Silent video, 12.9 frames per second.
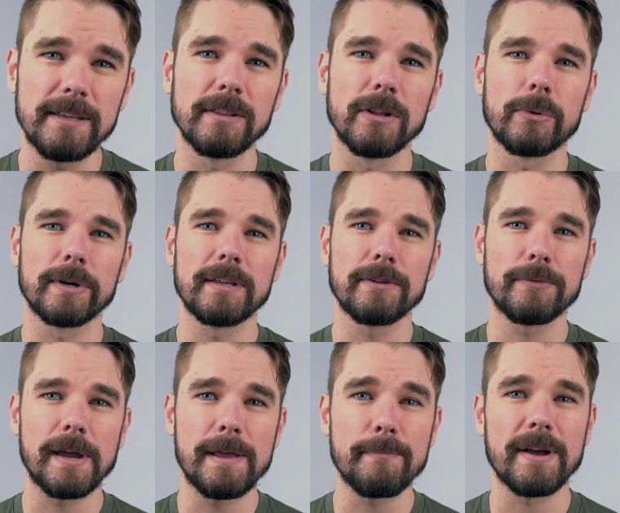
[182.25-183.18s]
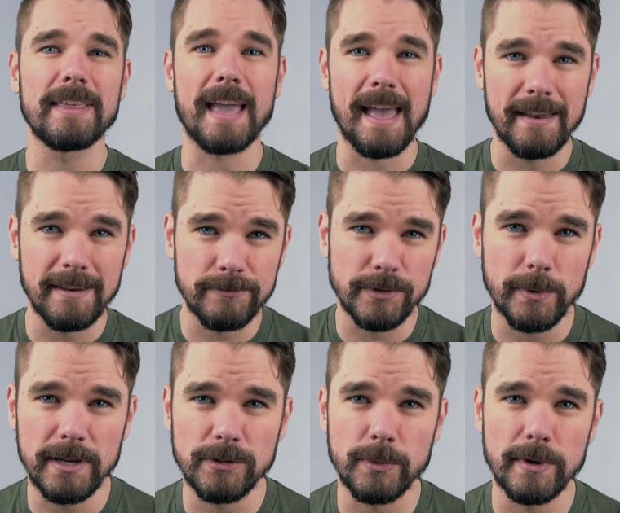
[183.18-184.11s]
lowering the rate by the end of
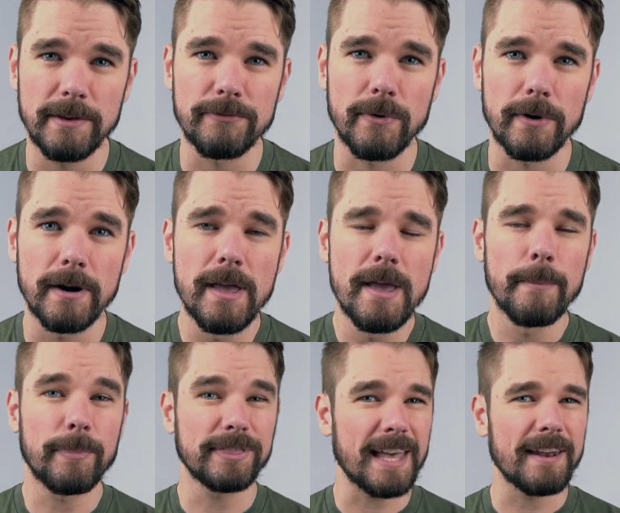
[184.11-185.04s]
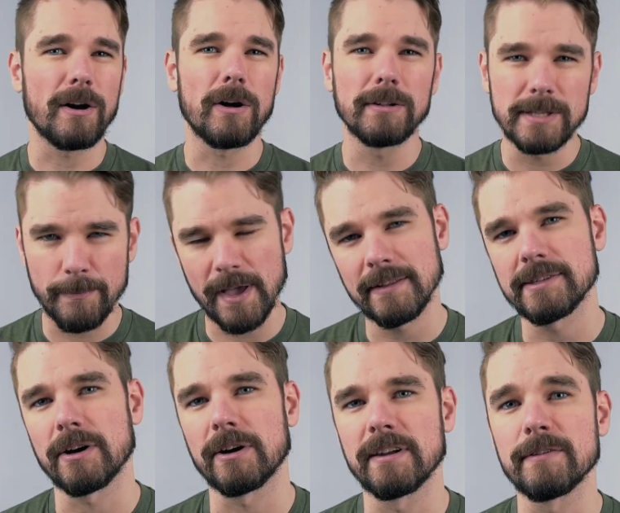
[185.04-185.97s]
2024, but that all depends
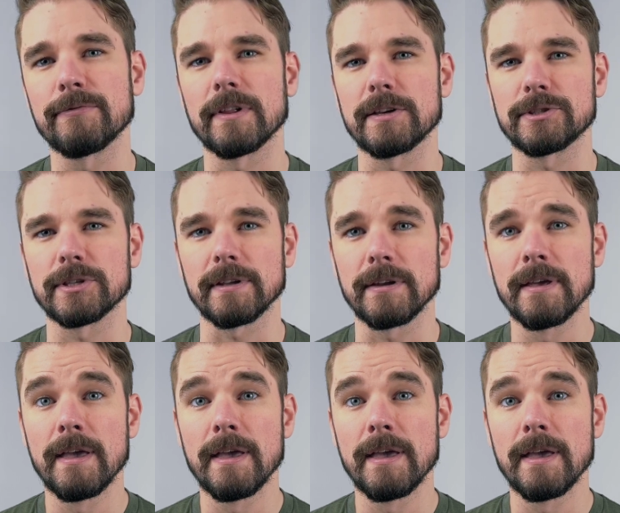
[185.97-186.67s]
on inflation.